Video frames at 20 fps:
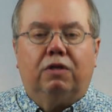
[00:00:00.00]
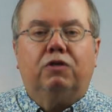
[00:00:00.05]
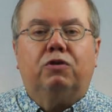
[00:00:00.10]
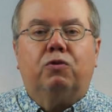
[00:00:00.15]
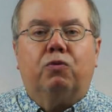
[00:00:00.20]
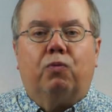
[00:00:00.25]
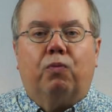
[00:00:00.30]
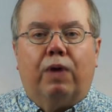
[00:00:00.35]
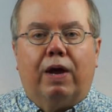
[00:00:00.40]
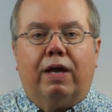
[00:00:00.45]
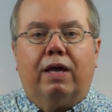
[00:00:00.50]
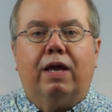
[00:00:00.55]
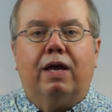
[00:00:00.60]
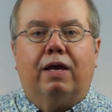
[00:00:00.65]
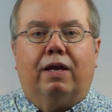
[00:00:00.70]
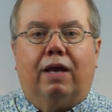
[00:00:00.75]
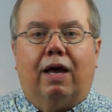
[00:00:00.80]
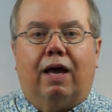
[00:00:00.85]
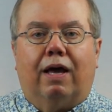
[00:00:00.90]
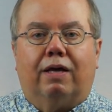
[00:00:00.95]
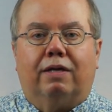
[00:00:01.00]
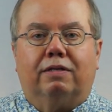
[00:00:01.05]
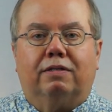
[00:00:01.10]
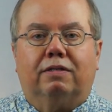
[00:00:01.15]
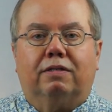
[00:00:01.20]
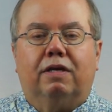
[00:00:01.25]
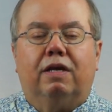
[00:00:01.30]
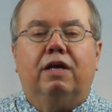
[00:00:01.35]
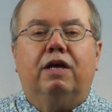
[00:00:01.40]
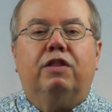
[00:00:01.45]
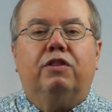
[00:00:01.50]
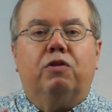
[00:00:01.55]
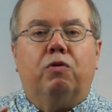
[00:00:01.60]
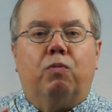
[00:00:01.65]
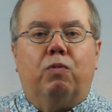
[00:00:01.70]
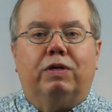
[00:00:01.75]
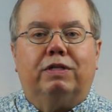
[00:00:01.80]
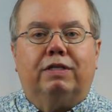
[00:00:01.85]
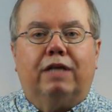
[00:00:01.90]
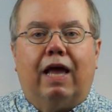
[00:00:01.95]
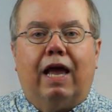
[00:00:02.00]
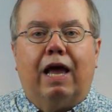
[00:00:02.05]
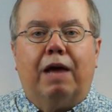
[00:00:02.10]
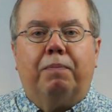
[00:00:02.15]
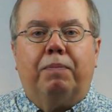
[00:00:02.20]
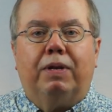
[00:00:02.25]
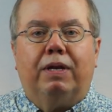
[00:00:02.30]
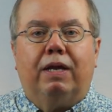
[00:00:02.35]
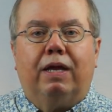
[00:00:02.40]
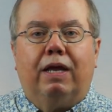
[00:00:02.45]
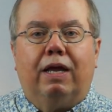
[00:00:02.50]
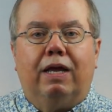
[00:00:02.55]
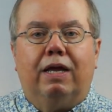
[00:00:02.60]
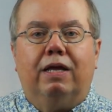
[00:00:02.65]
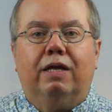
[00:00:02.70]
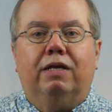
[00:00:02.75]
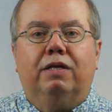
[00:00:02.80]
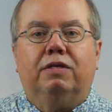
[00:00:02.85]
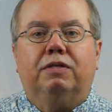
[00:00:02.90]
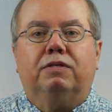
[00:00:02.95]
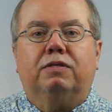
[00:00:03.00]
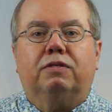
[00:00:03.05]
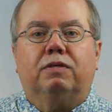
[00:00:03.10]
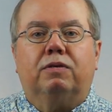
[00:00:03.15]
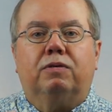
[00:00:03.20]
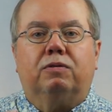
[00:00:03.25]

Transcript: to recognize that what's happening is